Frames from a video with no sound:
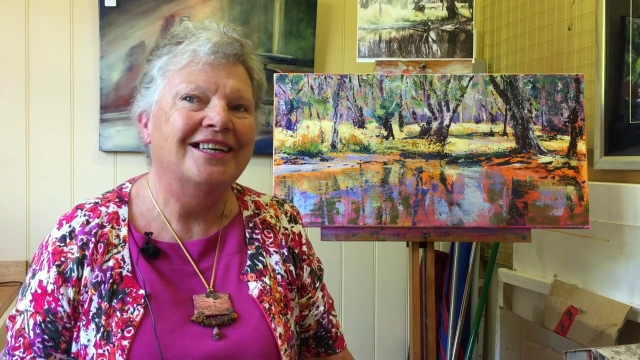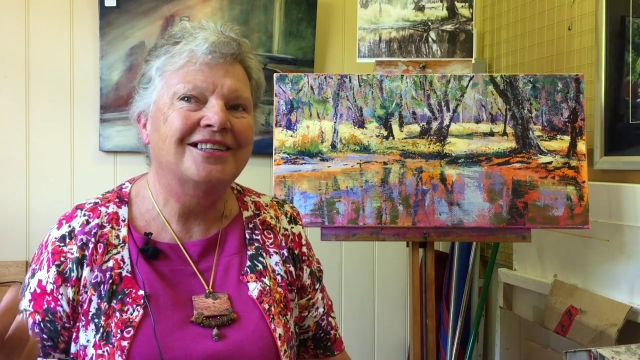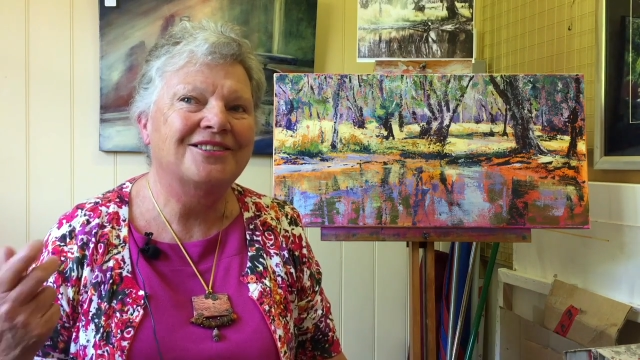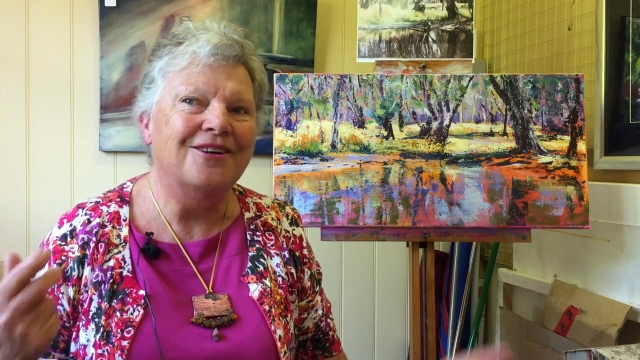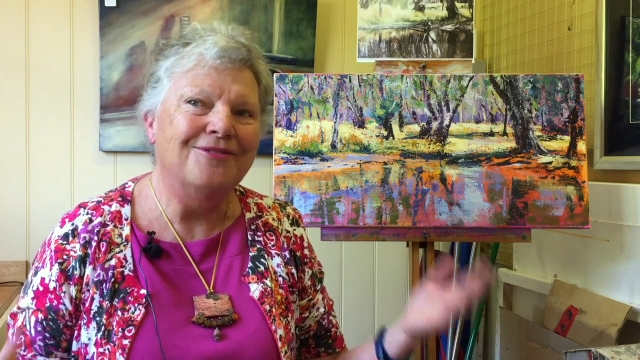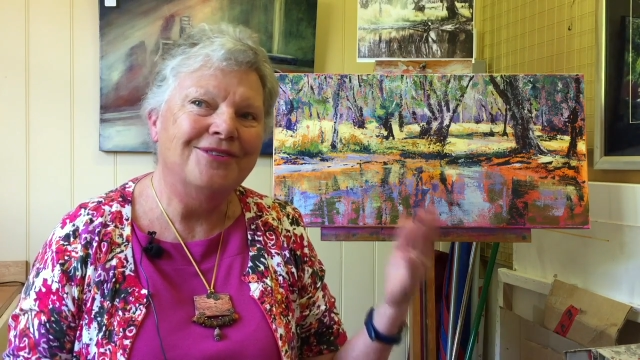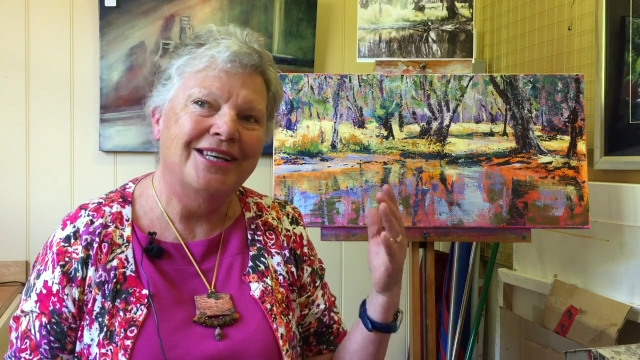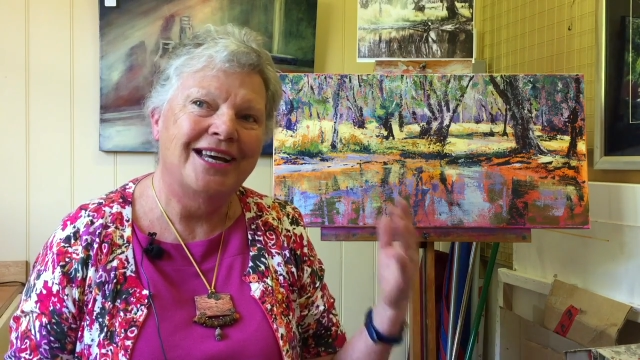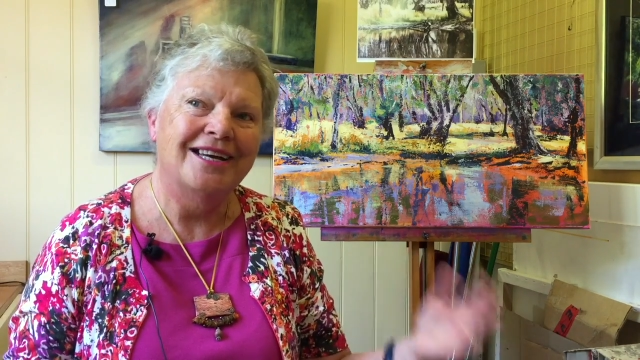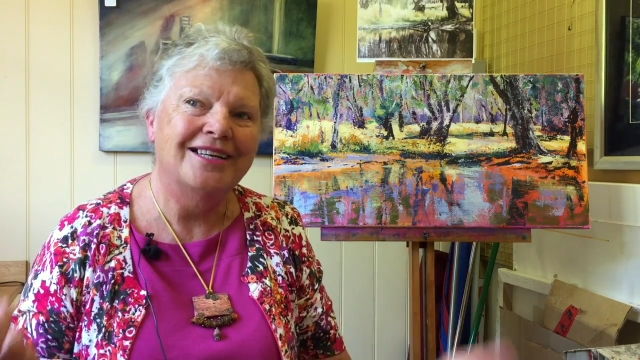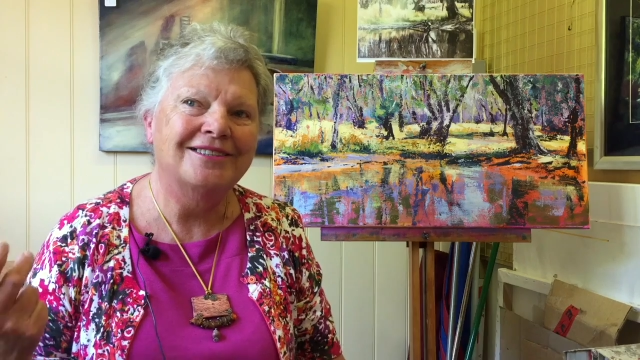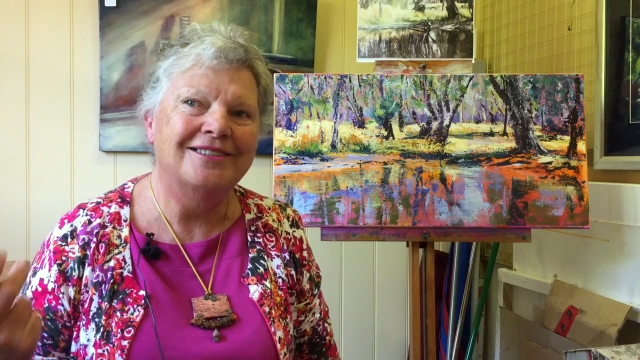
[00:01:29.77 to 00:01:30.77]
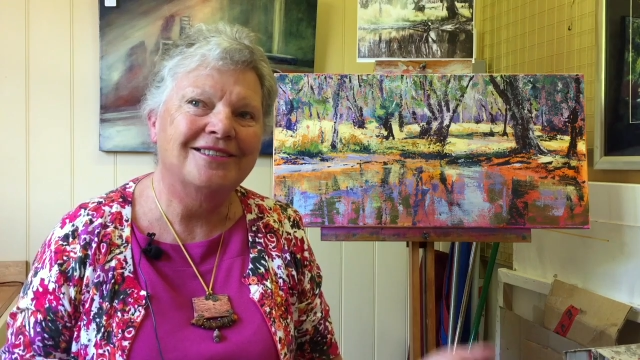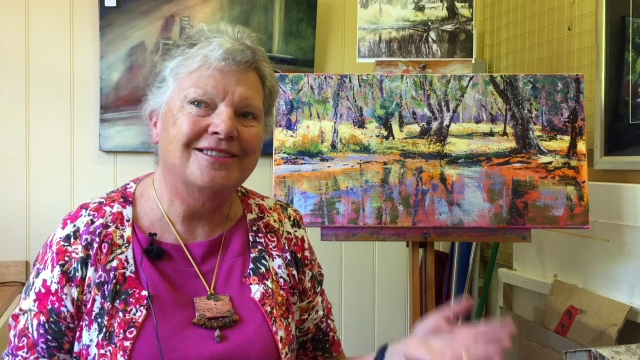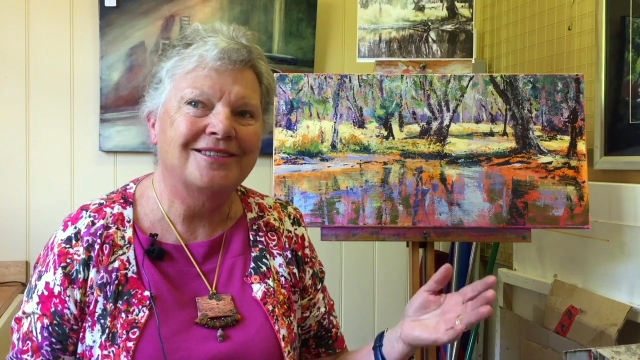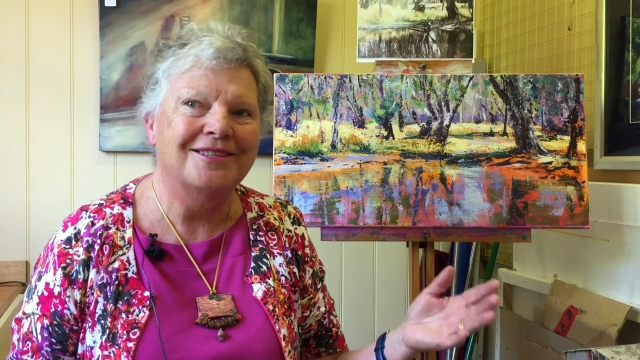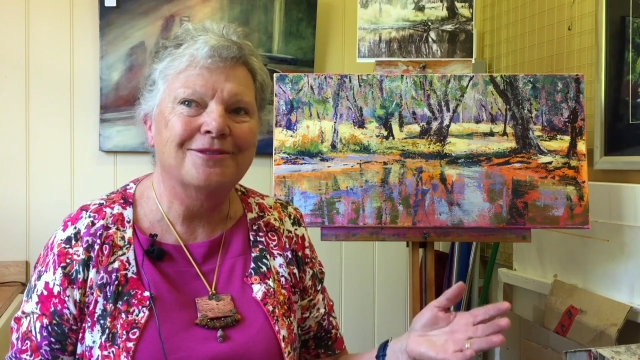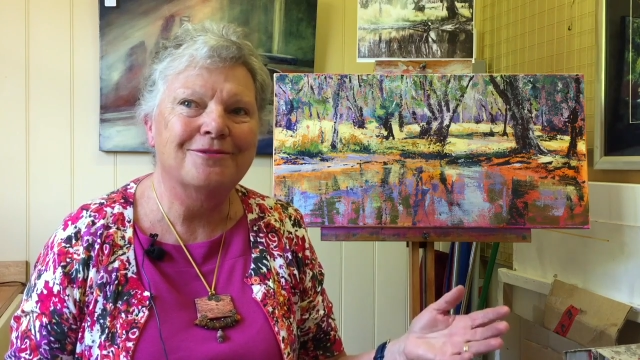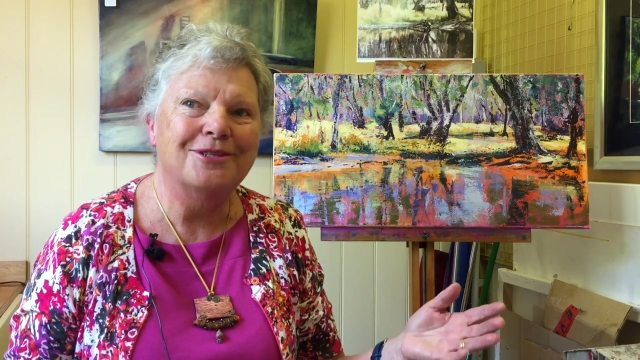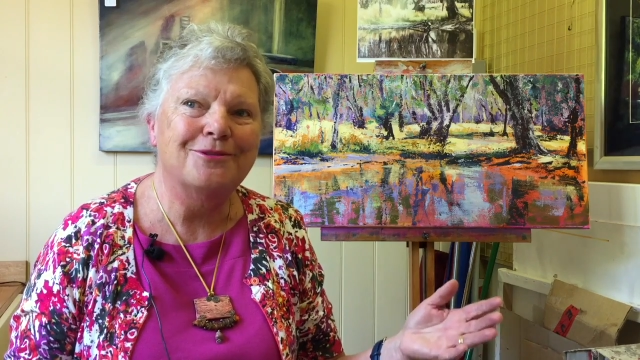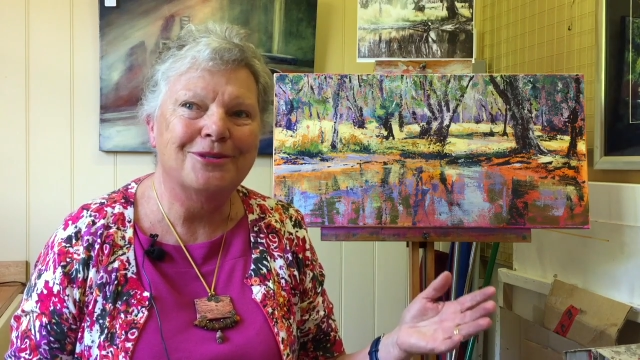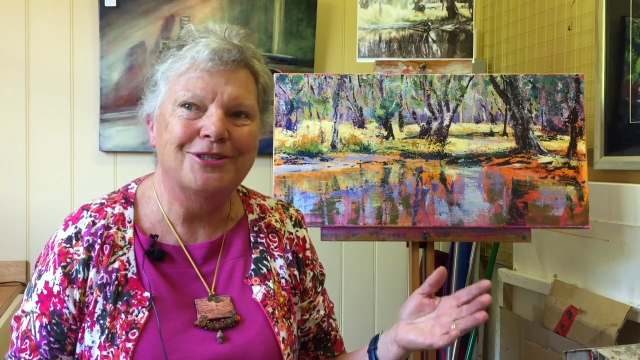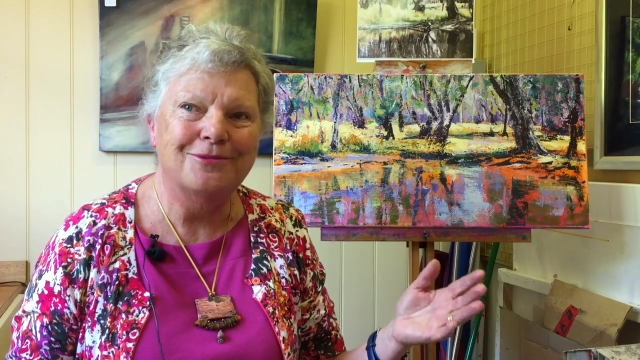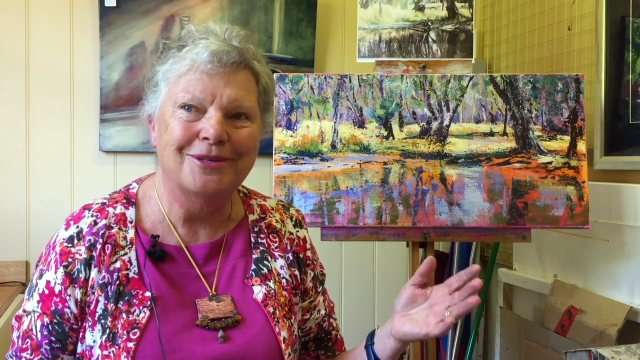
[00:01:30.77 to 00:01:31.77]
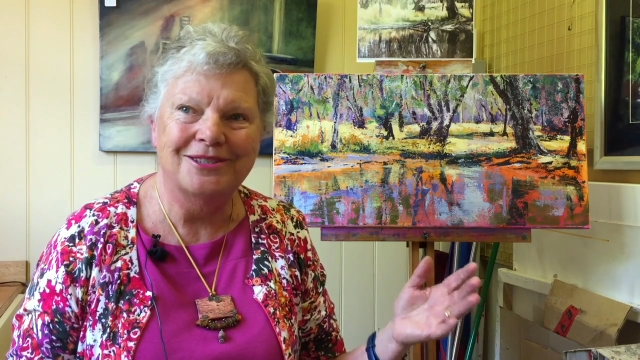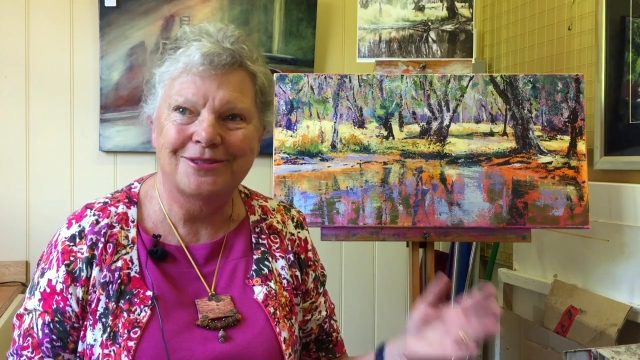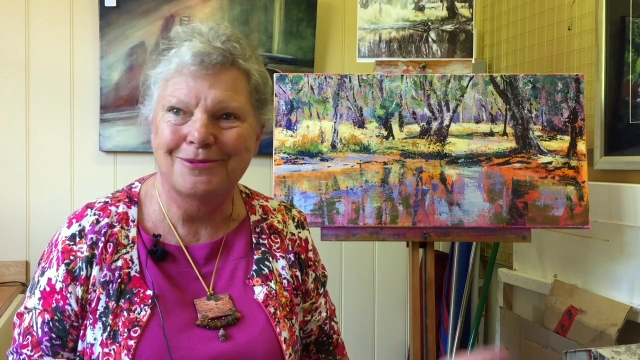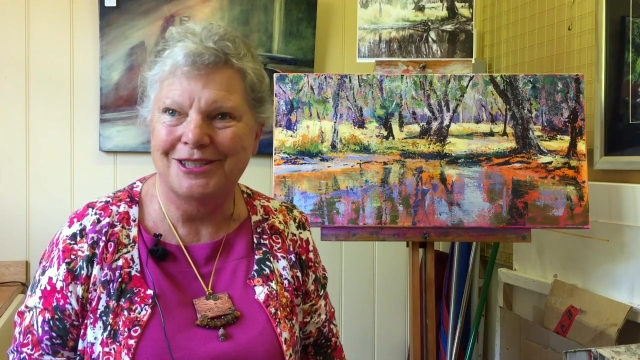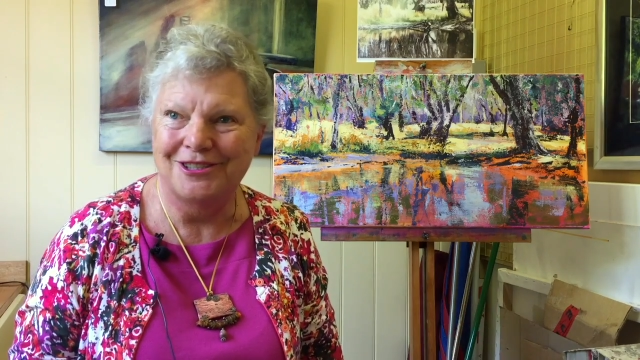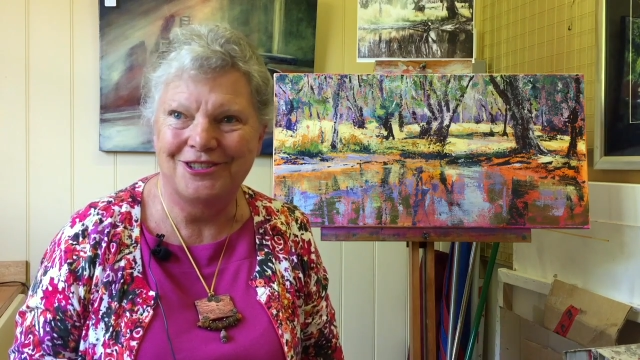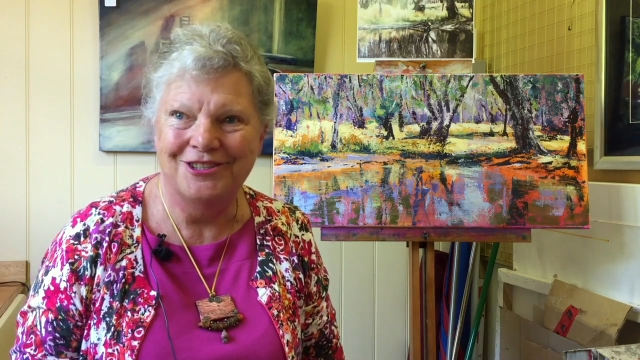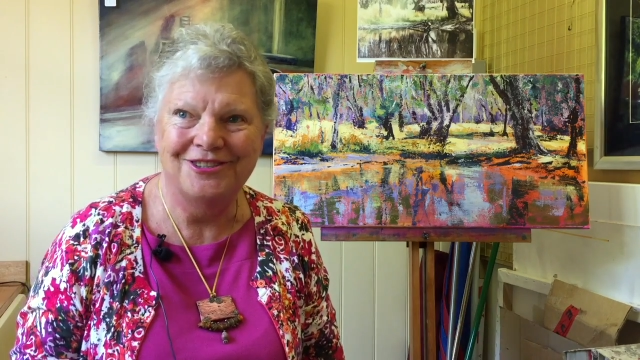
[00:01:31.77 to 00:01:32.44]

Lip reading: it's often hard to distinguish which one's which.